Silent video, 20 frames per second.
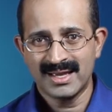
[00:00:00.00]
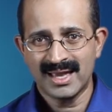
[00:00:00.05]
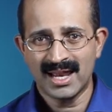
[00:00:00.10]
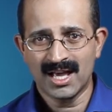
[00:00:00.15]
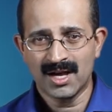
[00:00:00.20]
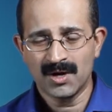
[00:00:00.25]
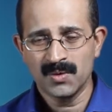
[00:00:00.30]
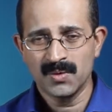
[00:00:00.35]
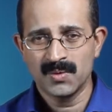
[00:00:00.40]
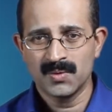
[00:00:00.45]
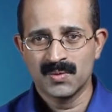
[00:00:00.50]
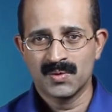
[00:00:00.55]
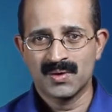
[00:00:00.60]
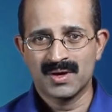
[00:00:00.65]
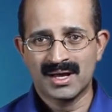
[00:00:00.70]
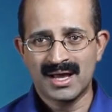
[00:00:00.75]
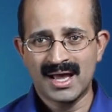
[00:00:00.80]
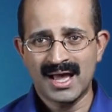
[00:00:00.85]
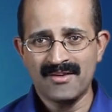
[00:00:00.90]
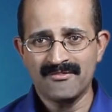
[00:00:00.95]
Hello,
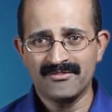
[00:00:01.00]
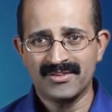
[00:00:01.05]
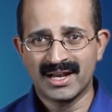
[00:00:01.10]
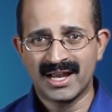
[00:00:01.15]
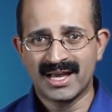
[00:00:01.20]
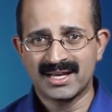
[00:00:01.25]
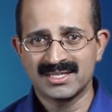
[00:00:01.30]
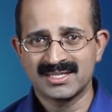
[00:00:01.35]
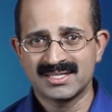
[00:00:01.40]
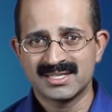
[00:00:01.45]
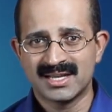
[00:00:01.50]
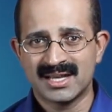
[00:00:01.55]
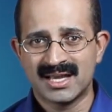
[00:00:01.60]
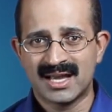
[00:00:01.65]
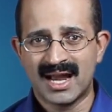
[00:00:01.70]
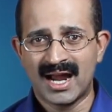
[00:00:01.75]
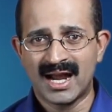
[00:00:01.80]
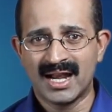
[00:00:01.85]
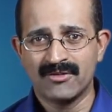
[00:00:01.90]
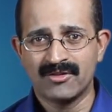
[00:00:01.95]
I'm Vilas
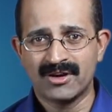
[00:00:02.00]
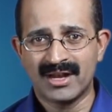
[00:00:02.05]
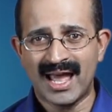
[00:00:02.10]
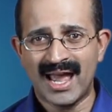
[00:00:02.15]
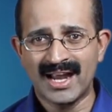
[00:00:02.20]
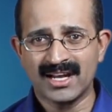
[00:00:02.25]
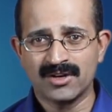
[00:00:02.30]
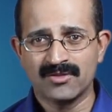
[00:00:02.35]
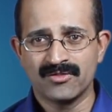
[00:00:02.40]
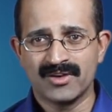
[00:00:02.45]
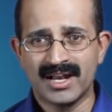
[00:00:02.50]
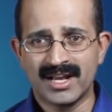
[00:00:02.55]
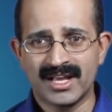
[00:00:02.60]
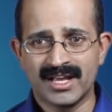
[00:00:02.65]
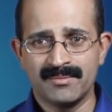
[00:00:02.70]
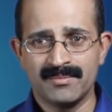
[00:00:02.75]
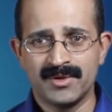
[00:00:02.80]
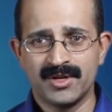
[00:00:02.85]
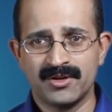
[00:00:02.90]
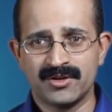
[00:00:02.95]
and I would like to
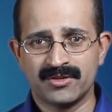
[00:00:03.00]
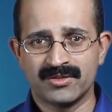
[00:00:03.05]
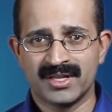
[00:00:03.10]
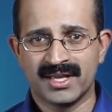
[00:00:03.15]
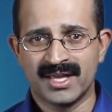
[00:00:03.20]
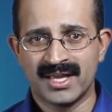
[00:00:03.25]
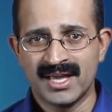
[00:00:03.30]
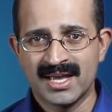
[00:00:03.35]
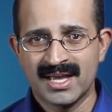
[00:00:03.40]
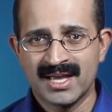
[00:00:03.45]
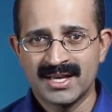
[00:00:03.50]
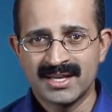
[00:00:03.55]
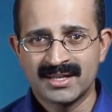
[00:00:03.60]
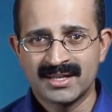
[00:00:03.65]
welcome you to the